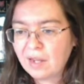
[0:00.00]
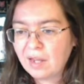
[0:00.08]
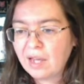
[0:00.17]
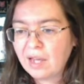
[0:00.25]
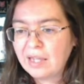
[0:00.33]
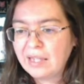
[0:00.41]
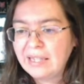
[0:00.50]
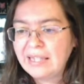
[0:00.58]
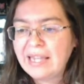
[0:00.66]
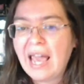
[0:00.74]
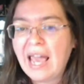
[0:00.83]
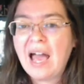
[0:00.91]

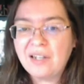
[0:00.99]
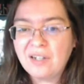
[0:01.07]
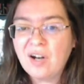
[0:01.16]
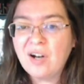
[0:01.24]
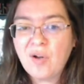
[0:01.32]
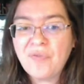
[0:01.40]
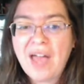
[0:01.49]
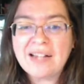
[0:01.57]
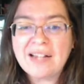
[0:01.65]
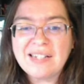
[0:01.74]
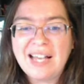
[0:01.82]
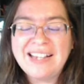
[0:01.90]
Yeah, no. That's,
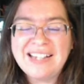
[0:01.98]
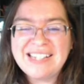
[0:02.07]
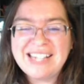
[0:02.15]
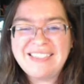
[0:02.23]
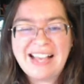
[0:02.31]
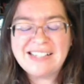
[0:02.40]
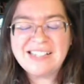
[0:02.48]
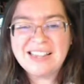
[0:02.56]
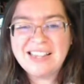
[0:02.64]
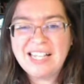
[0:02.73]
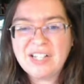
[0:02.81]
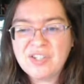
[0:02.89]
you see, and that's the
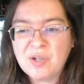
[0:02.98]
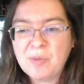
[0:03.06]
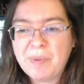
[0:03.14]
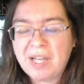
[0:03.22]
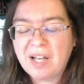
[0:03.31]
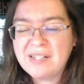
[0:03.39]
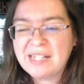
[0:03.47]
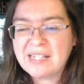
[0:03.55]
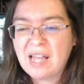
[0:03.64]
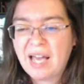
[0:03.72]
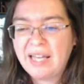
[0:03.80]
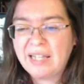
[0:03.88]
thing too, because it's
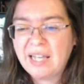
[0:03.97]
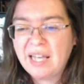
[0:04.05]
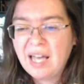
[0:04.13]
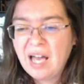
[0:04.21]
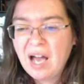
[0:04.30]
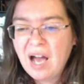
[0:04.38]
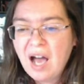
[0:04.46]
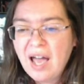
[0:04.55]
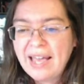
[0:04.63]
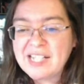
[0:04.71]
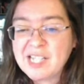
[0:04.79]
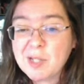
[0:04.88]
like,
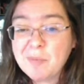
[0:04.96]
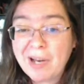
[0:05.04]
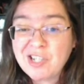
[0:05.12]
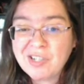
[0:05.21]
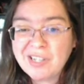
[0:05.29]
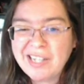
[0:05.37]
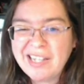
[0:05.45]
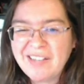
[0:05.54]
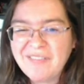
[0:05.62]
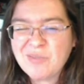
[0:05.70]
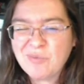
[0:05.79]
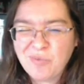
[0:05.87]
especially if
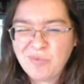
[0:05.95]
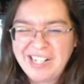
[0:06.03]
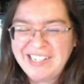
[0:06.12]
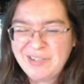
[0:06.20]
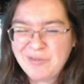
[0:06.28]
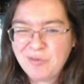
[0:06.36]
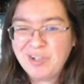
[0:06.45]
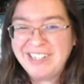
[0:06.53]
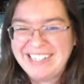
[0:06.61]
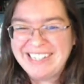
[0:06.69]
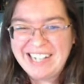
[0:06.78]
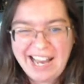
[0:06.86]
it's really, really
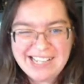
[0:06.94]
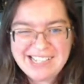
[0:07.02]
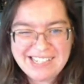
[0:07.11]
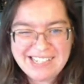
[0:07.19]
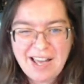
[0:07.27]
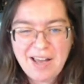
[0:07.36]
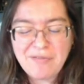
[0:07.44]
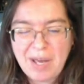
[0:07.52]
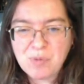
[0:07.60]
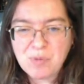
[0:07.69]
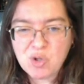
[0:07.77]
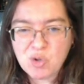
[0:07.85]
nice enough, I'm
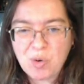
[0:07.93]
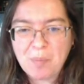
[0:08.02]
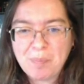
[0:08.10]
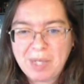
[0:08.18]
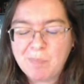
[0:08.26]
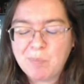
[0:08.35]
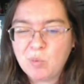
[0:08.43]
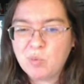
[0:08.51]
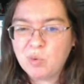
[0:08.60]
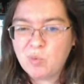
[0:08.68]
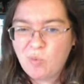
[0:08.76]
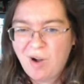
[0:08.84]
sure people
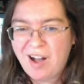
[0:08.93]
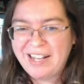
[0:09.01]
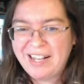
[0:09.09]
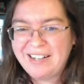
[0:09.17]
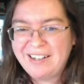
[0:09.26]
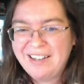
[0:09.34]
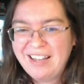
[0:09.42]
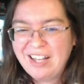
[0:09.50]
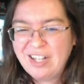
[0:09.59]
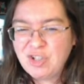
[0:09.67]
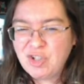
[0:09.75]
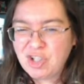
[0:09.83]
would want it
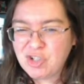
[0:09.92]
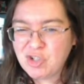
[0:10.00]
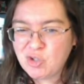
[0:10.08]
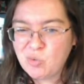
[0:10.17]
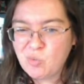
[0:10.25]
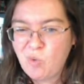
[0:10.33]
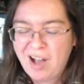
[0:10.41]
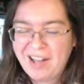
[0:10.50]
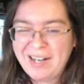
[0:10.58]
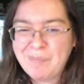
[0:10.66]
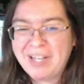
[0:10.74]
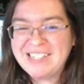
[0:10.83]
just to want it,
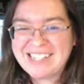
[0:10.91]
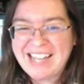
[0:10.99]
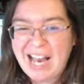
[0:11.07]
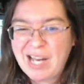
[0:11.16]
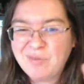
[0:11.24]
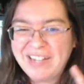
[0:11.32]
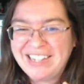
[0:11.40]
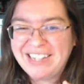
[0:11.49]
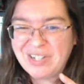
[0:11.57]
because it's kind of like, you know,